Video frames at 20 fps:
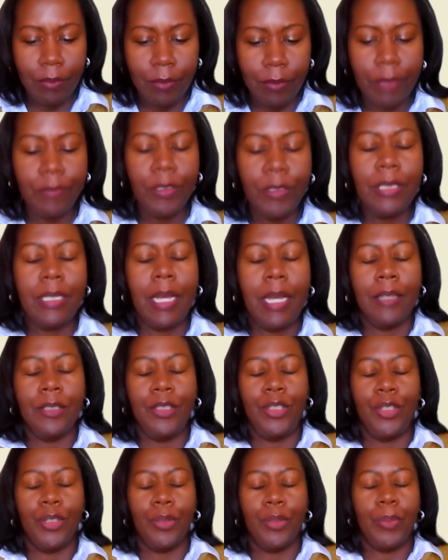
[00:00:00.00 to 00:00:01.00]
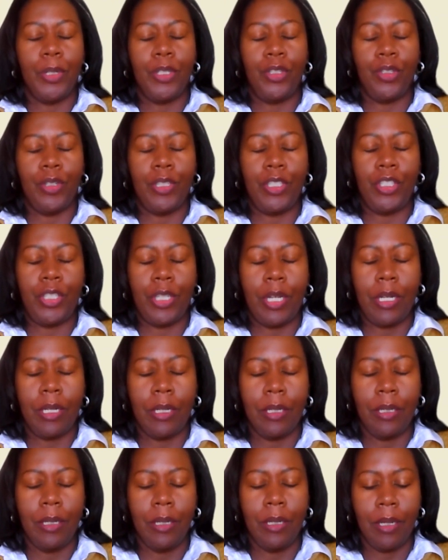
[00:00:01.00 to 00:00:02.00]
Reverend Dr.
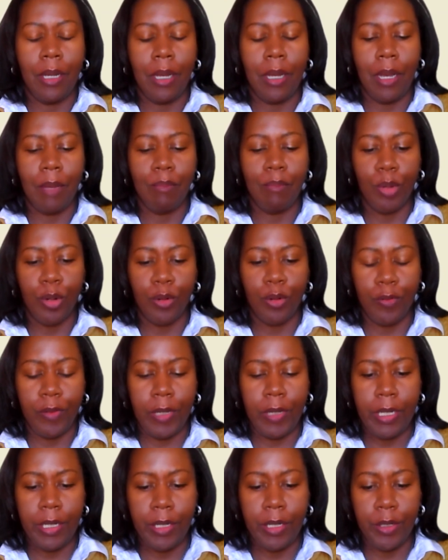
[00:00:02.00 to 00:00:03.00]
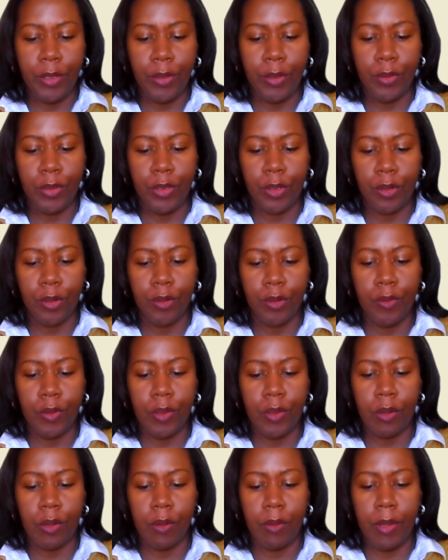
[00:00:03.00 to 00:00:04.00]
Patricia Murphy, who
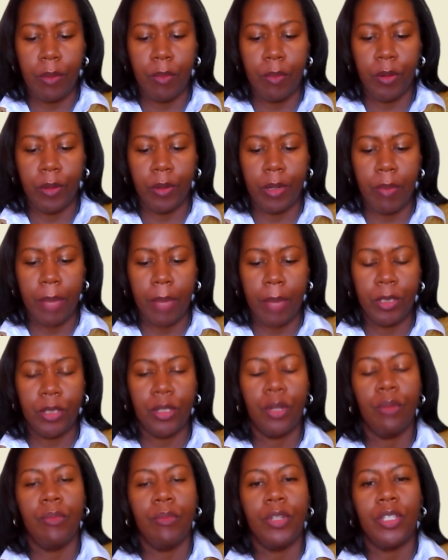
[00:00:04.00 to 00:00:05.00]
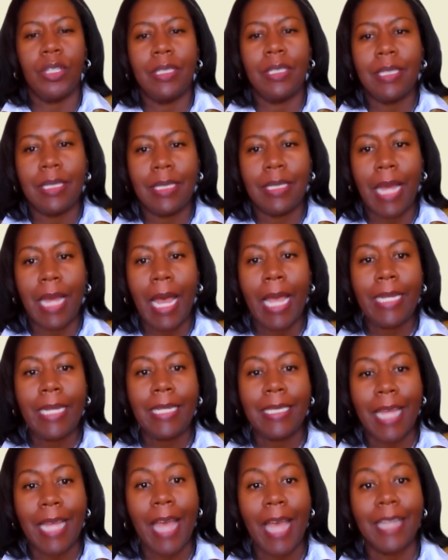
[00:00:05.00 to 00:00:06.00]
serves on the American Baptist Home Mission
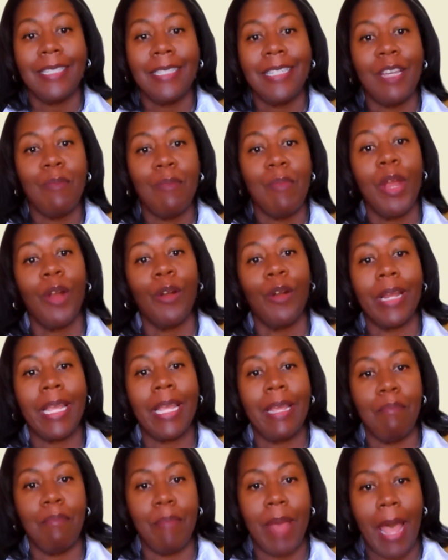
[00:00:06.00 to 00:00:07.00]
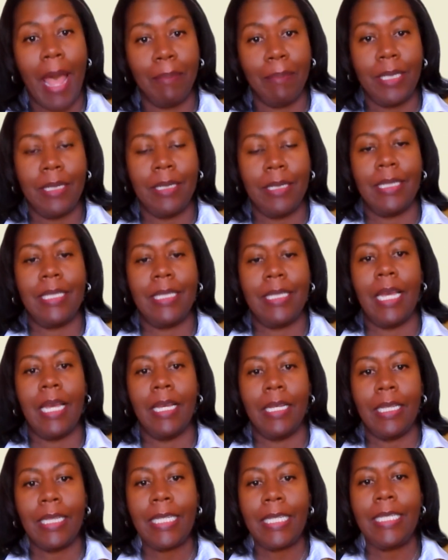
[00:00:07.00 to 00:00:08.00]
Societies as the American Baptist
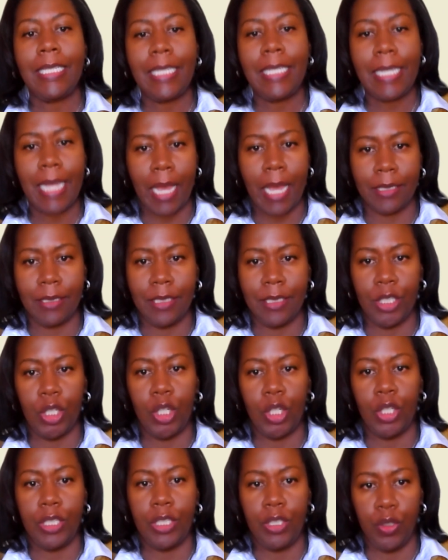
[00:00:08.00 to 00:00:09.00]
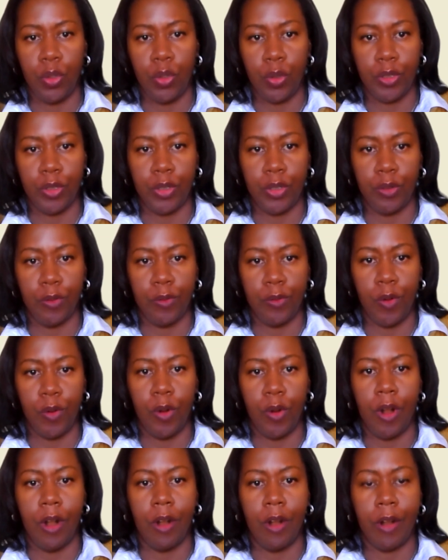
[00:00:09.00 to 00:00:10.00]
Ecclesiastical Endorser
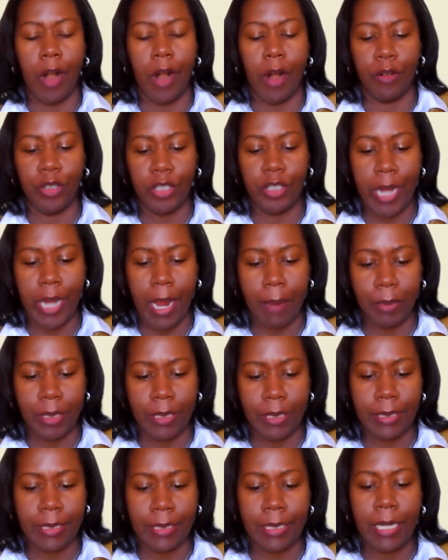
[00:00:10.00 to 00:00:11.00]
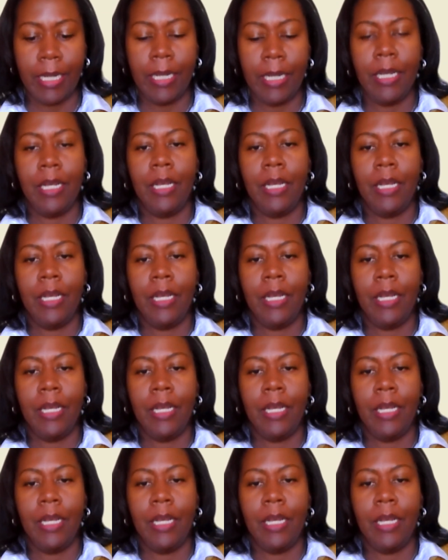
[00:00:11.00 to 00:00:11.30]
for our chaplains,